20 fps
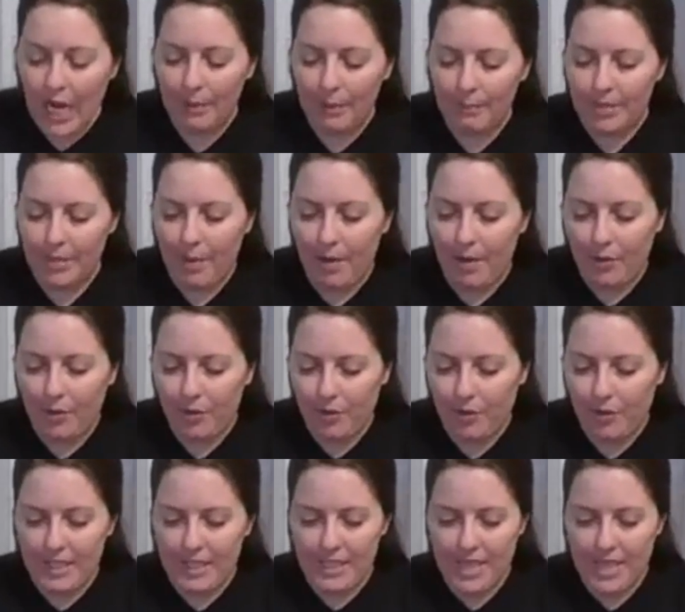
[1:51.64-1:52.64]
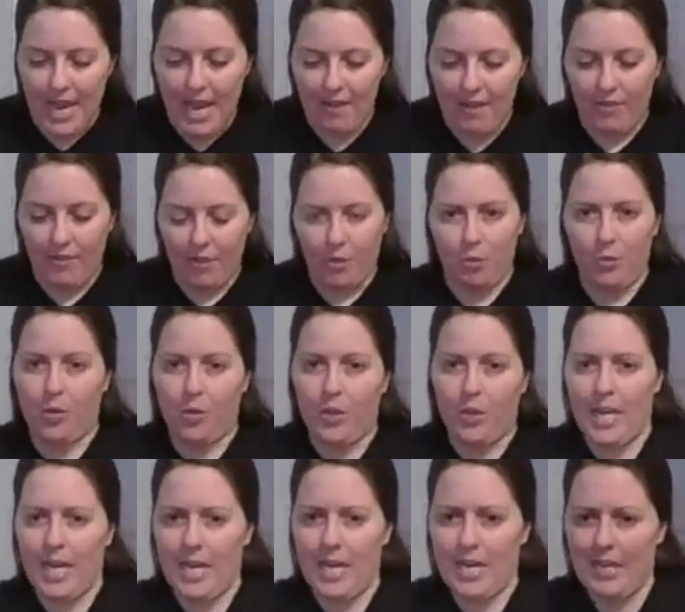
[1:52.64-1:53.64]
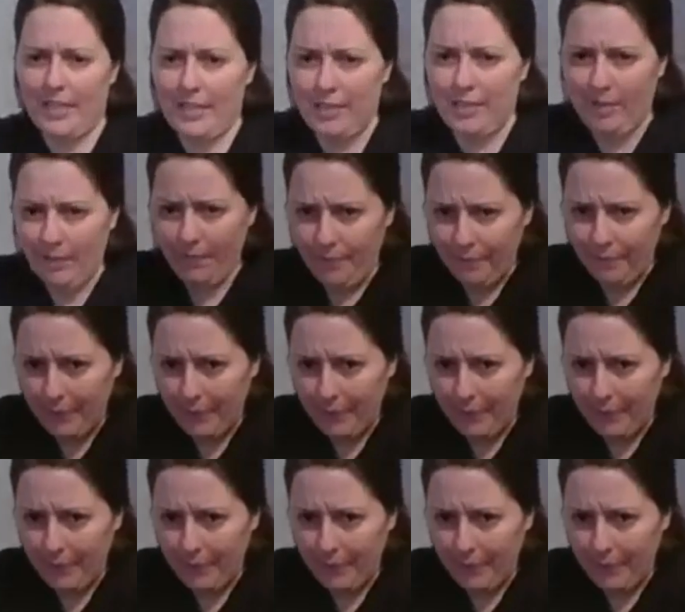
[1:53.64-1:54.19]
Some other things I have are googly eyes.